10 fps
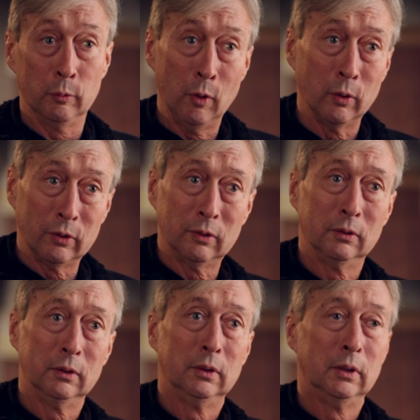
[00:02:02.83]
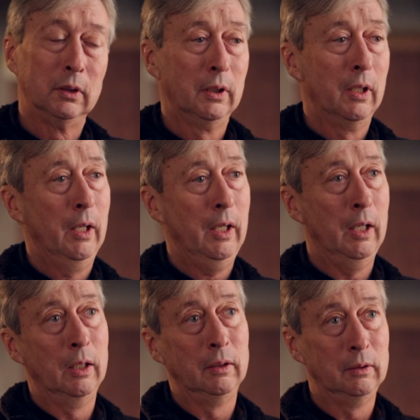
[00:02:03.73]
the roles,
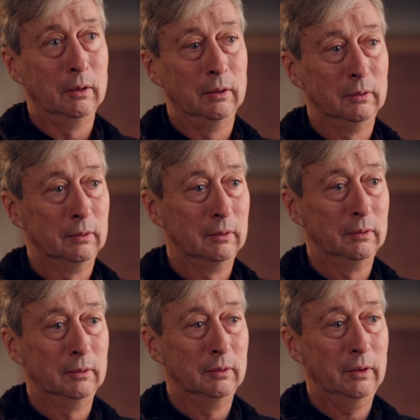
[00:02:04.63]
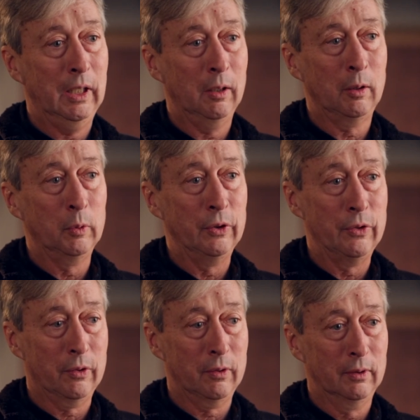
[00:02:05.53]
and uh, Eric
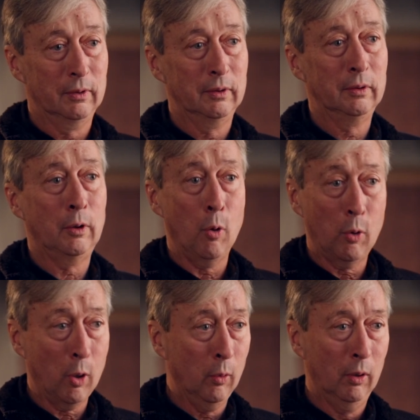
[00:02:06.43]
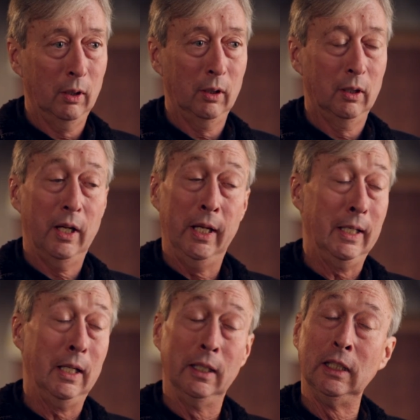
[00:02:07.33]
was Ko-Ko, and
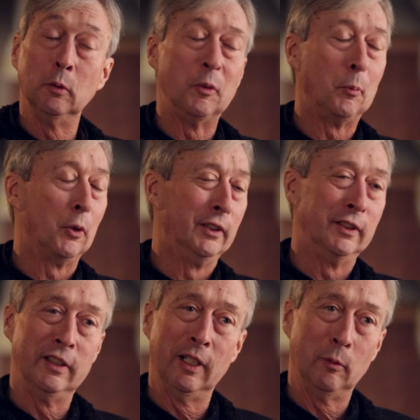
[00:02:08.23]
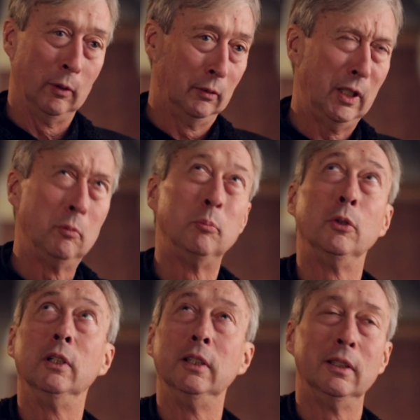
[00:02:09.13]
again he was brilliant in that role,
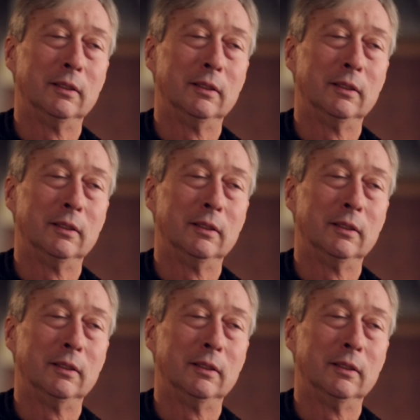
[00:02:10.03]
brilliant,